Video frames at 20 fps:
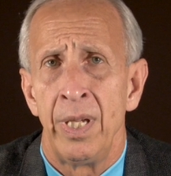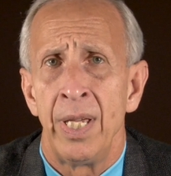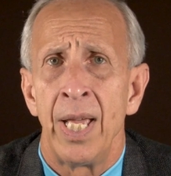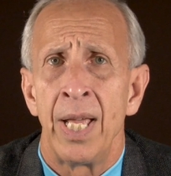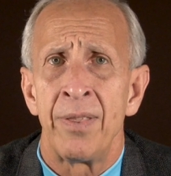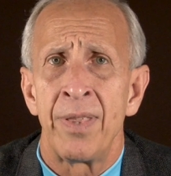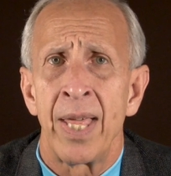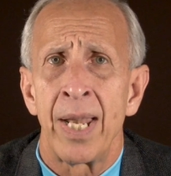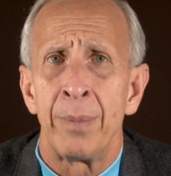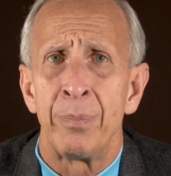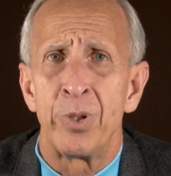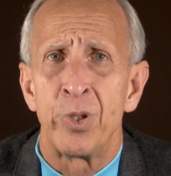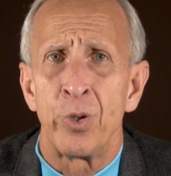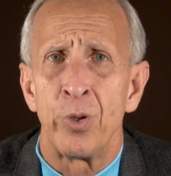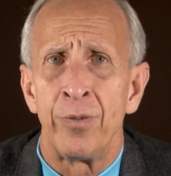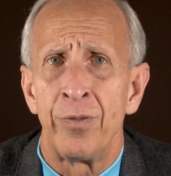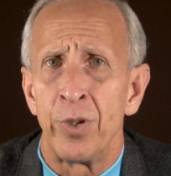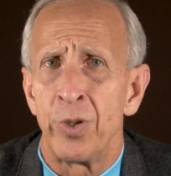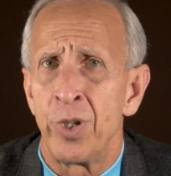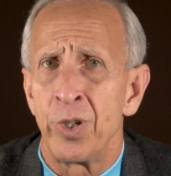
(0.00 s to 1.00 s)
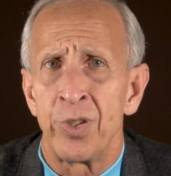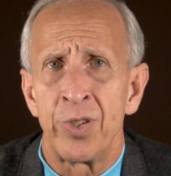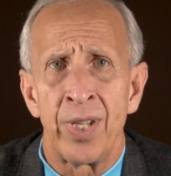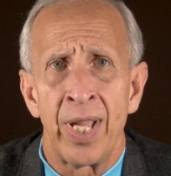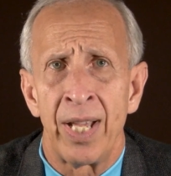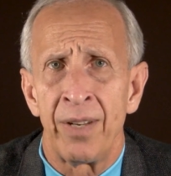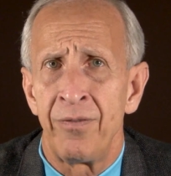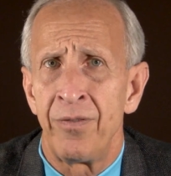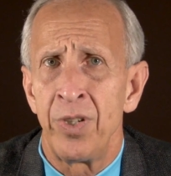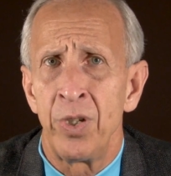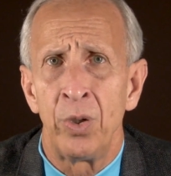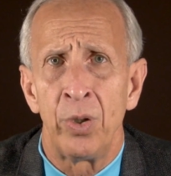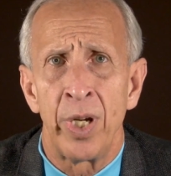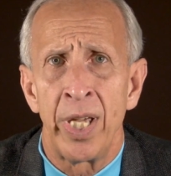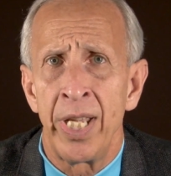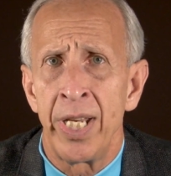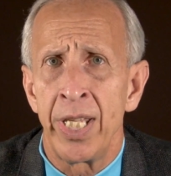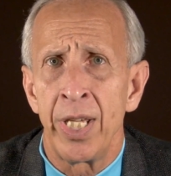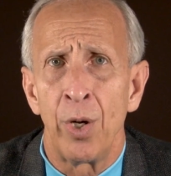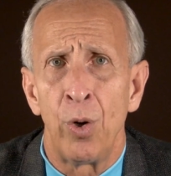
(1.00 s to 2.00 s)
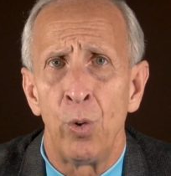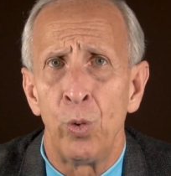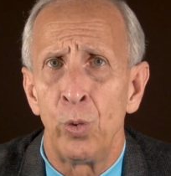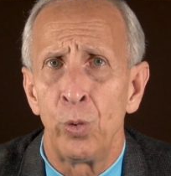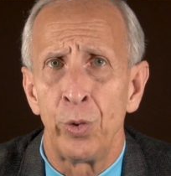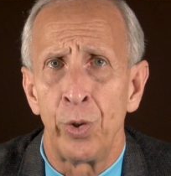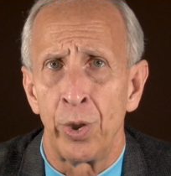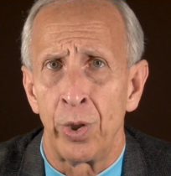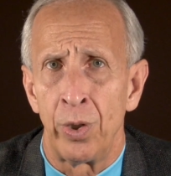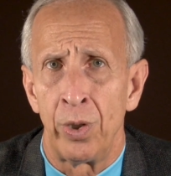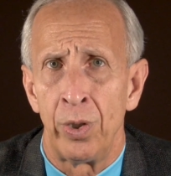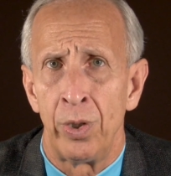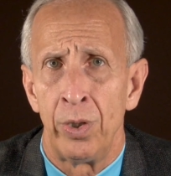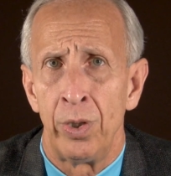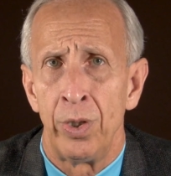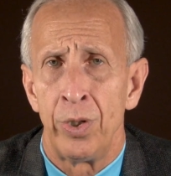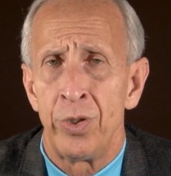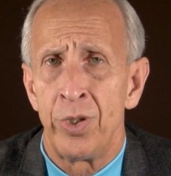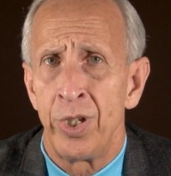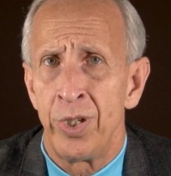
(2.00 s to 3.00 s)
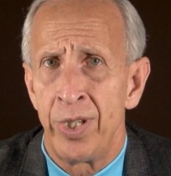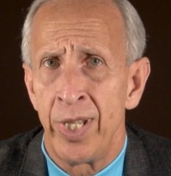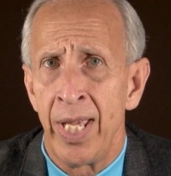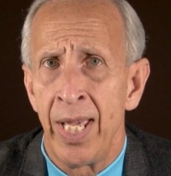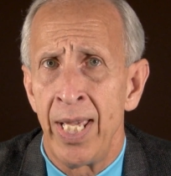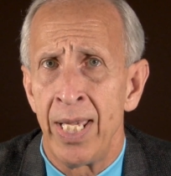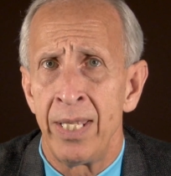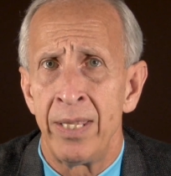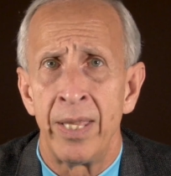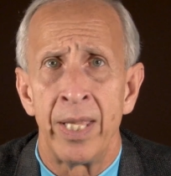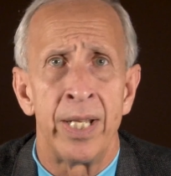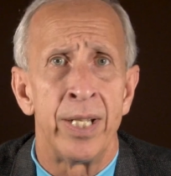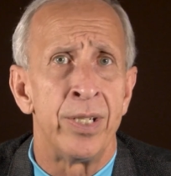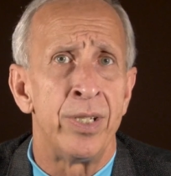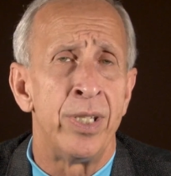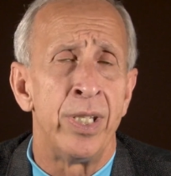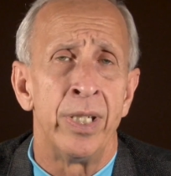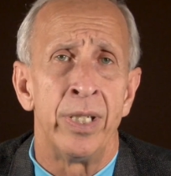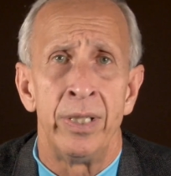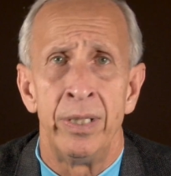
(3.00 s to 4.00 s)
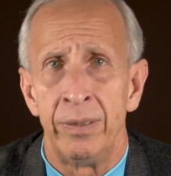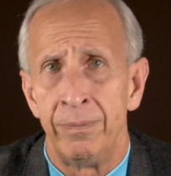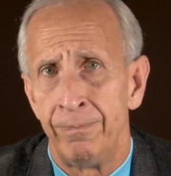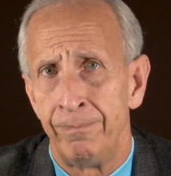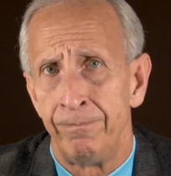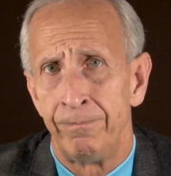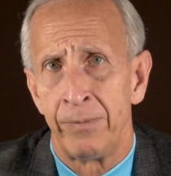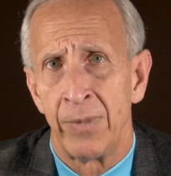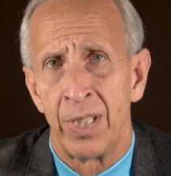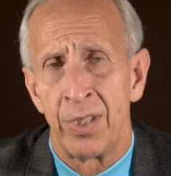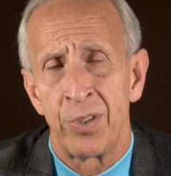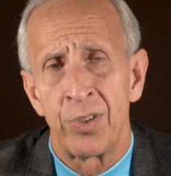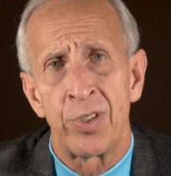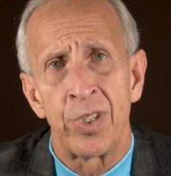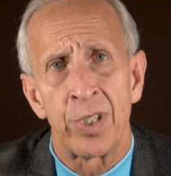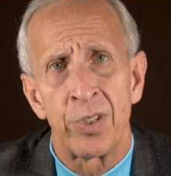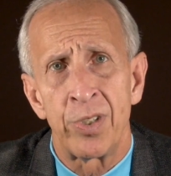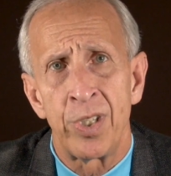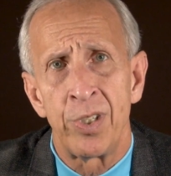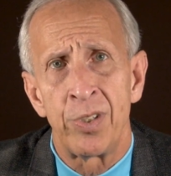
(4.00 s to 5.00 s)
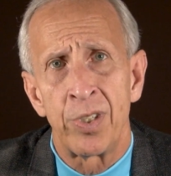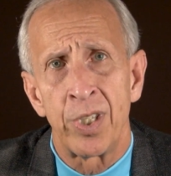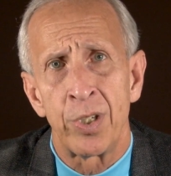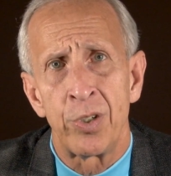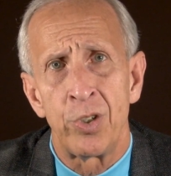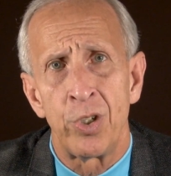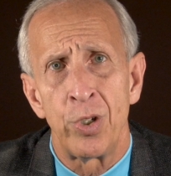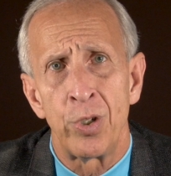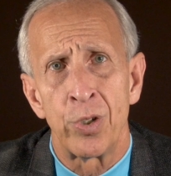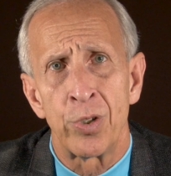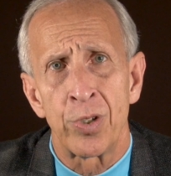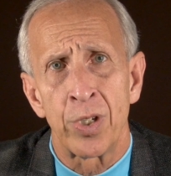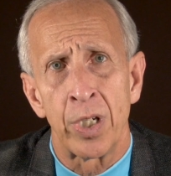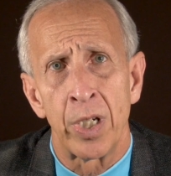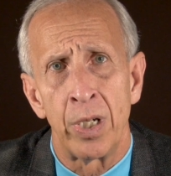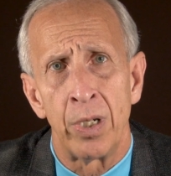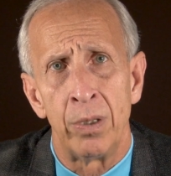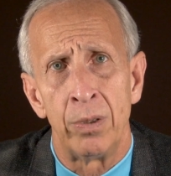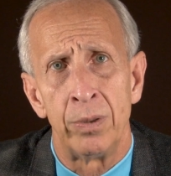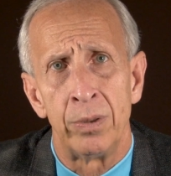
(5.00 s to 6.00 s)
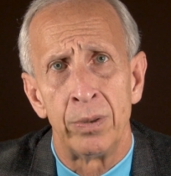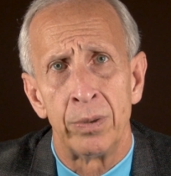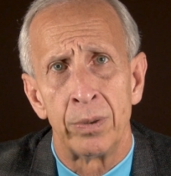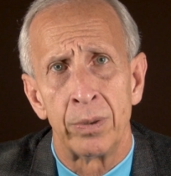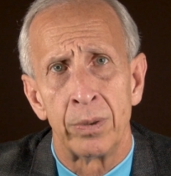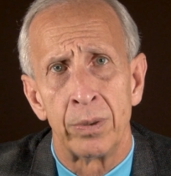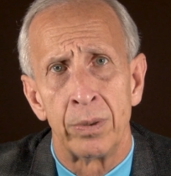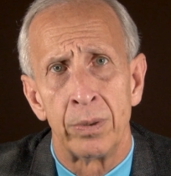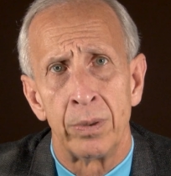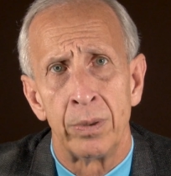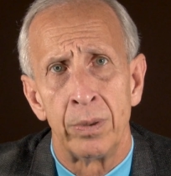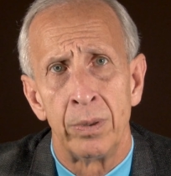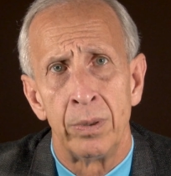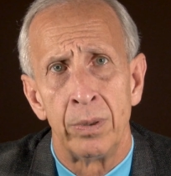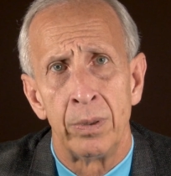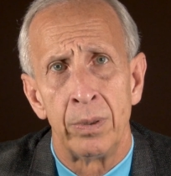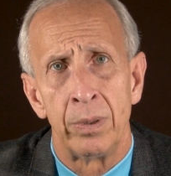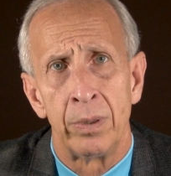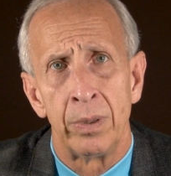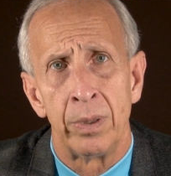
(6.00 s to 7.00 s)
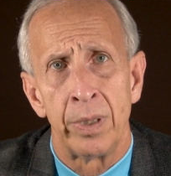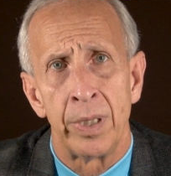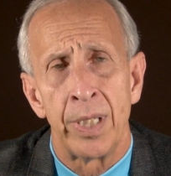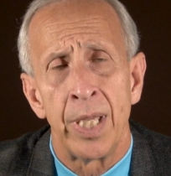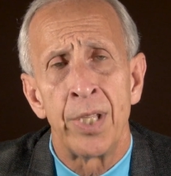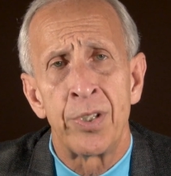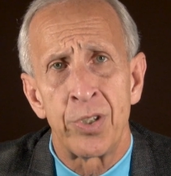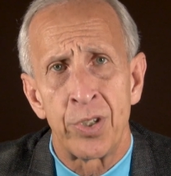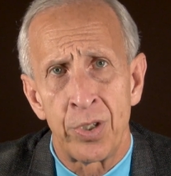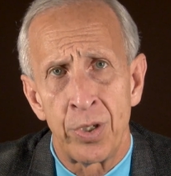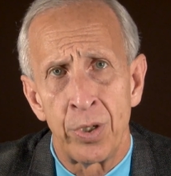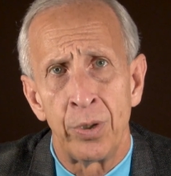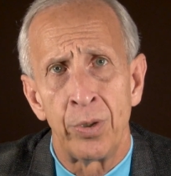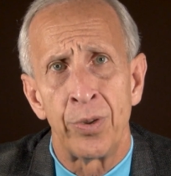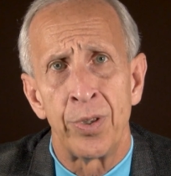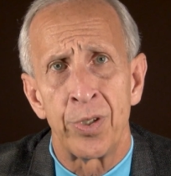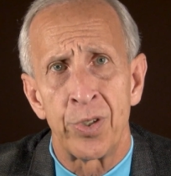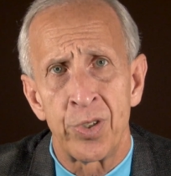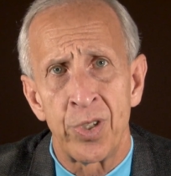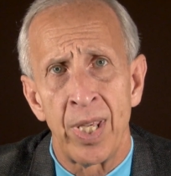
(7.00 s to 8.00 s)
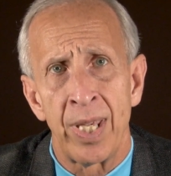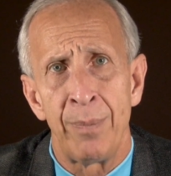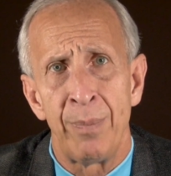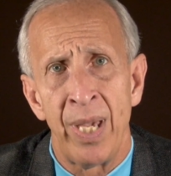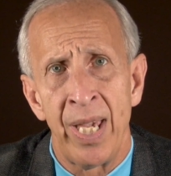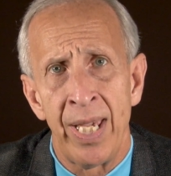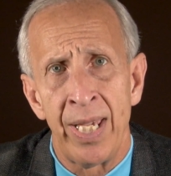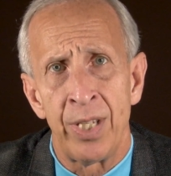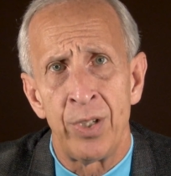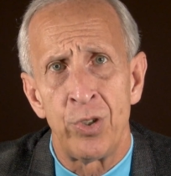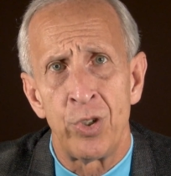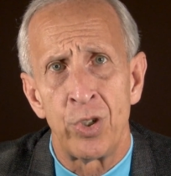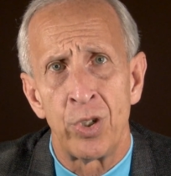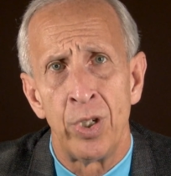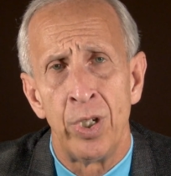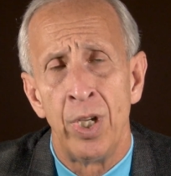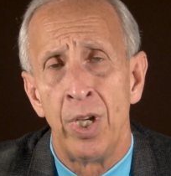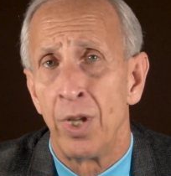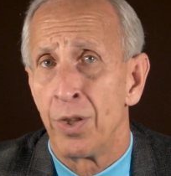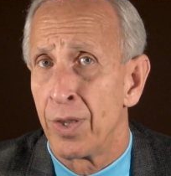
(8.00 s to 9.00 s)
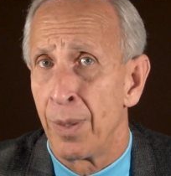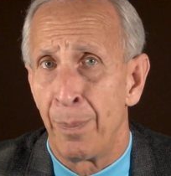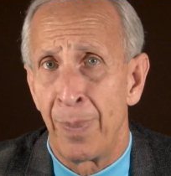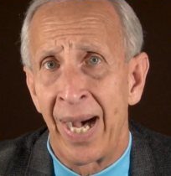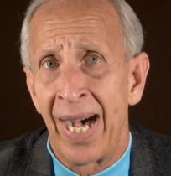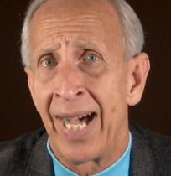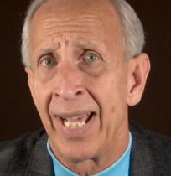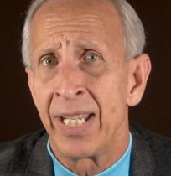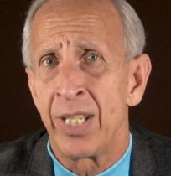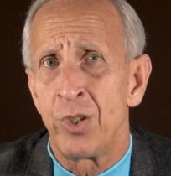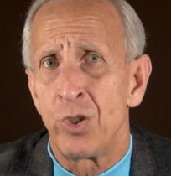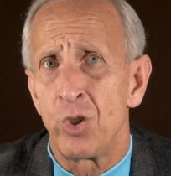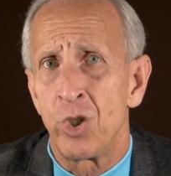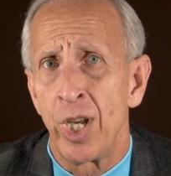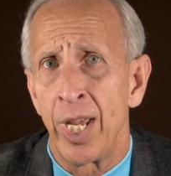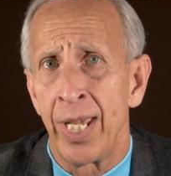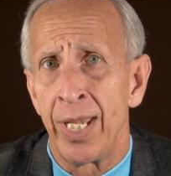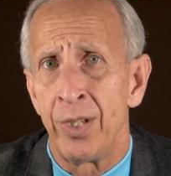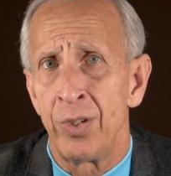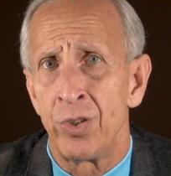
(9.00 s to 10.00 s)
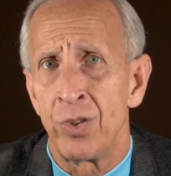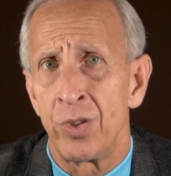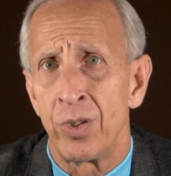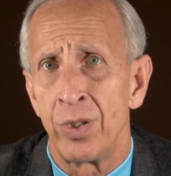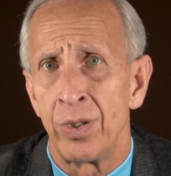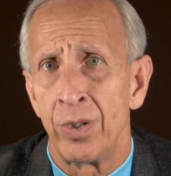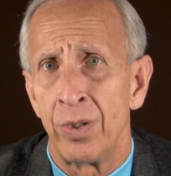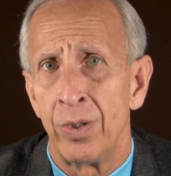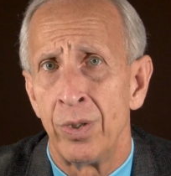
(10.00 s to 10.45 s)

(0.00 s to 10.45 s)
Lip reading: And that observer does not feel any older today than it did 66 years ago. It's still the same age. The body's changed.